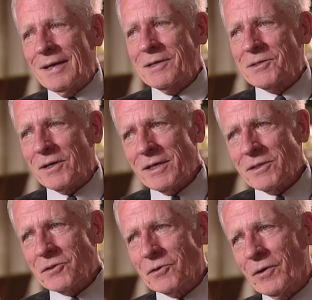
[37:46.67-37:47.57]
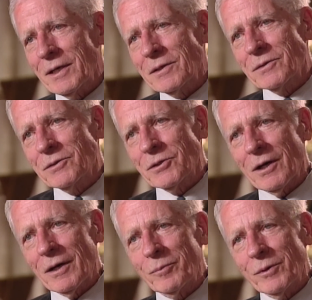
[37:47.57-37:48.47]
His last great
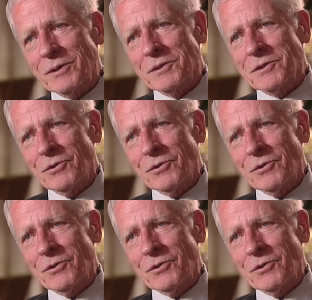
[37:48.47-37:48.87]
job was